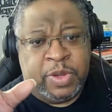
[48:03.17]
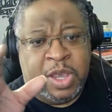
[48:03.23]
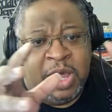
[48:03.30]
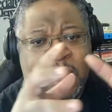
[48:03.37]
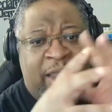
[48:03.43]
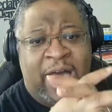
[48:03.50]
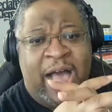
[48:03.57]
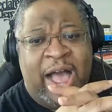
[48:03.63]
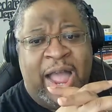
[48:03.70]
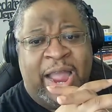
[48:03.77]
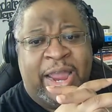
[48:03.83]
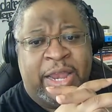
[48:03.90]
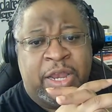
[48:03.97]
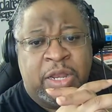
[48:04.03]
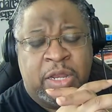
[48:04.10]

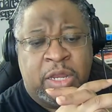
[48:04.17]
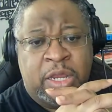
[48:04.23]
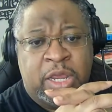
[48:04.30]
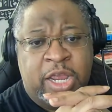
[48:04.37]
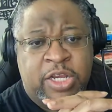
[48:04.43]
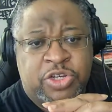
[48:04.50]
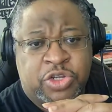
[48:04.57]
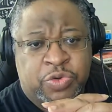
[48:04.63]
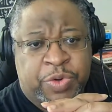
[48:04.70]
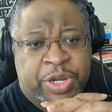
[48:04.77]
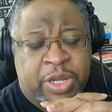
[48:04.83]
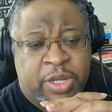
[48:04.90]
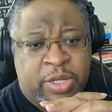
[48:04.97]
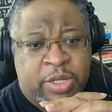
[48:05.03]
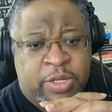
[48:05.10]
align
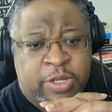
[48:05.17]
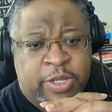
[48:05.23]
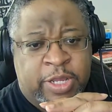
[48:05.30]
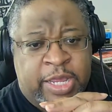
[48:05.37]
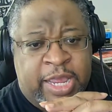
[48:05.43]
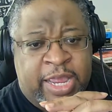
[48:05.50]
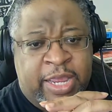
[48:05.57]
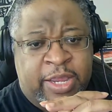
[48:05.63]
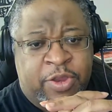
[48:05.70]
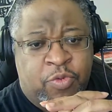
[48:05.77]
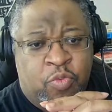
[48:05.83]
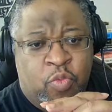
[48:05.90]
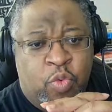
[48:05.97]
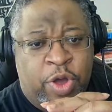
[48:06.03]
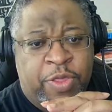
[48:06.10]
history
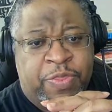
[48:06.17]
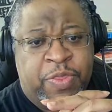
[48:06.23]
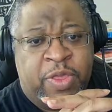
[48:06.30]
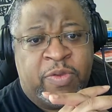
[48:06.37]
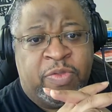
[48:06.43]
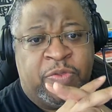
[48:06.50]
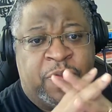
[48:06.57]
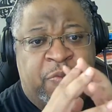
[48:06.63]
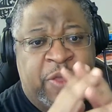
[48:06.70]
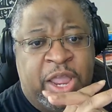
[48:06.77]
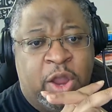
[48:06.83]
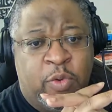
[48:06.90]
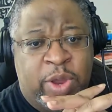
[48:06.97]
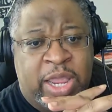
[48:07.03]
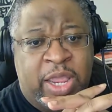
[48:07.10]
with
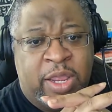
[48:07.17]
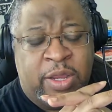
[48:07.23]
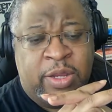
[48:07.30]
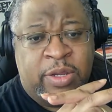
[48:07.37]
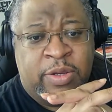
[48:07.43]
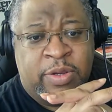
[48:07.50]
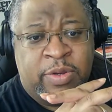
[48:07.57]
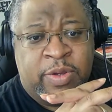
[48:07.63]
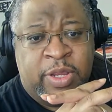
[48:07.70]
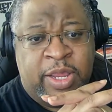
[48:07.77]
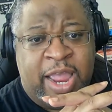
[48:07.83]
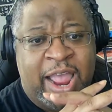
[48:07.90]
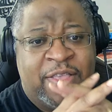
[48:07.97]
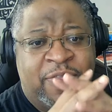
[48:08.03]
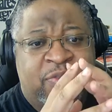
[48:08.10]
theory
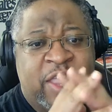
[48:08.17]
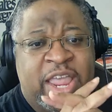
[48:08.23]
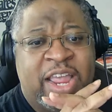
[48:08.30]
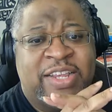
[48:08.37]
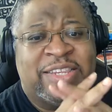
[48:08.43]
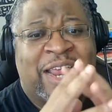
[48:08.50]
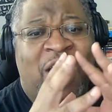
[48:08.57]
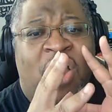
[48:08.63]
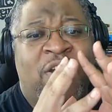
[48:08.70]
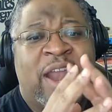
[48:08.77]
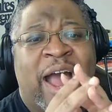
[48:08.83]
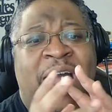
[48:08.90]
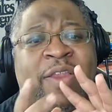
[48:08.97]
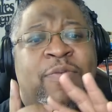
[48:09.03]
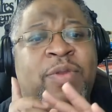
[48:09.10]
and things that are
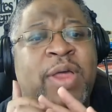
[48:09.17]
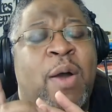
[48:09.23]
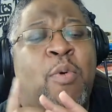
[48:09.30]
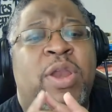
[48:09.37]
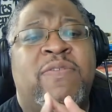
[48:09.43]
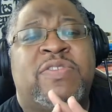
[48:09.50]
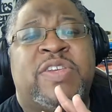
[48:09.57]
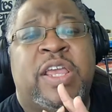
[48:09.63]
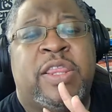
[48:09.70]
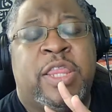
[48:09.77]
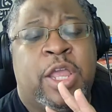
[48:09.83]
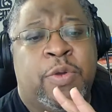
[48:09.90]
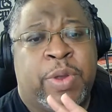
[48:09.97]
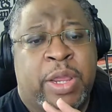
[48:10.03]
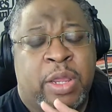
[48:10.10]
not, I won't even say
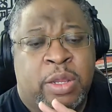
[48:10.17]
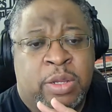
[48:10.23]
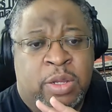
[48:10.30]
theory,